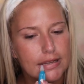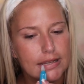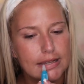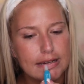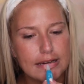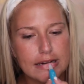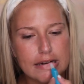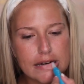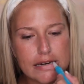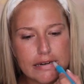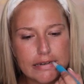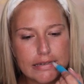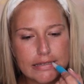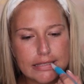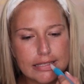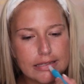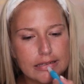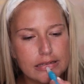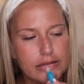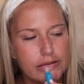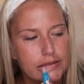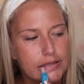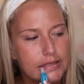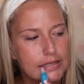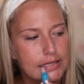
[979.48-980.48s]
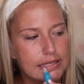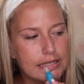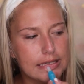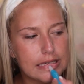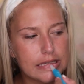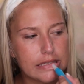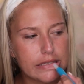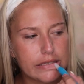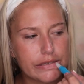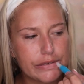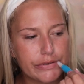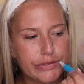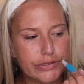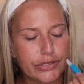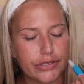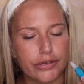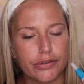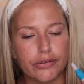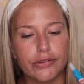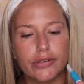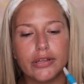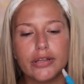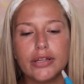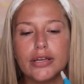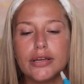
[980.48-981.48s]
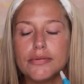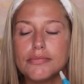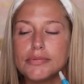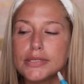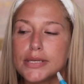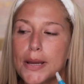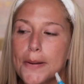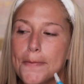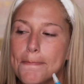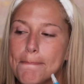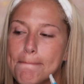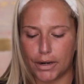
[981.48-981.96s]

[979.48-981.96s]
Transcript: It honestly feels like a lotion on the lips.